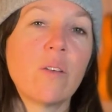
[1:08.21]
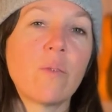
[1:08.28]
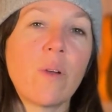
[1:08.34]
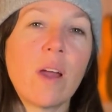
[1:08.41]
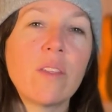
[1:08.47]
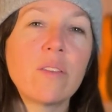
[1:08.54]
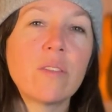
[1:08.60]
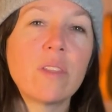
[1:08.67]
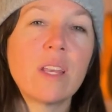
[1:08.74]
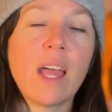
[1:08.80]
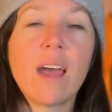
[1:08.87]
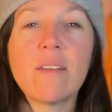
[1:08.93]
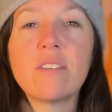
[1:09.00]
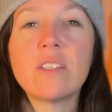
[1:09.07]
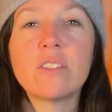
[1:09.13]
rather than
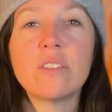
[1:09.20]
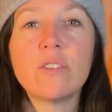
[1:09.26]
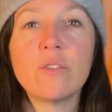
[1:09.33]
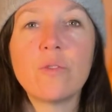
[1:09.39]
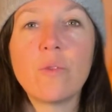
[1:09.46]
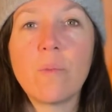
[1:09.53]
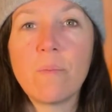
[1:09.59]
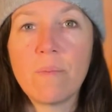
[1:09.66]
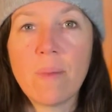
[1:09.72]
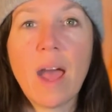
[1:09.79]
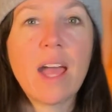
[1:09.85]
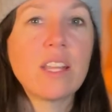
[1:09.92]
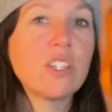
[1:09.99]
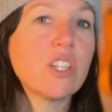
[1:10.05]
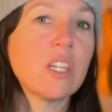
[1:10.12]
having to
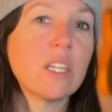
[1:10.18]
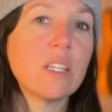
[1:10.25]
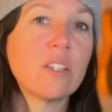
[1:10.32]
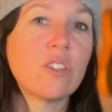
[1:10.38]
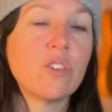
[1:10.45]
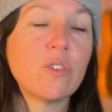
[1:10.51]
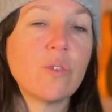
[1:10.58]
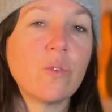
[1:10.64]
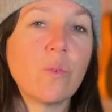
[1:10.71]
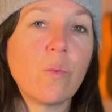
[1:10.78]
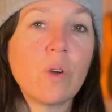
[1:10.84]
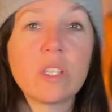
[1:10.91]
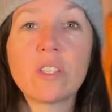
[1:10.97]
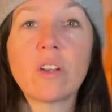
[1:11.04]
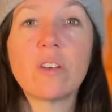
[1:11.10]
match it to
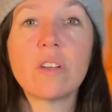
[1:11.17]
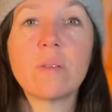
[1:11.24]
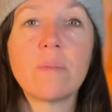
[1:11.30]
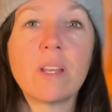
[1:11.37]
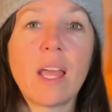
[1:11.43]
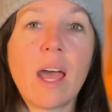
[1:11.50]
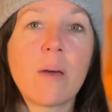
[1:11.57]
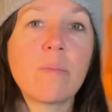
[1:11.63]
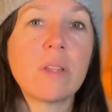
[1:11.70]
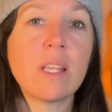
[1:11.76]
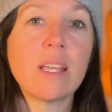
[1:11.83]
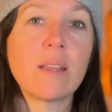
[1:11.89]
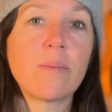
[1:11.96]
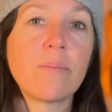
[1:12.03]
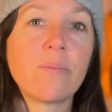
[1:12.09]
what's already been
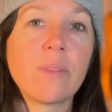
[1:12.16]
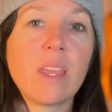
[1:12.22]
happening.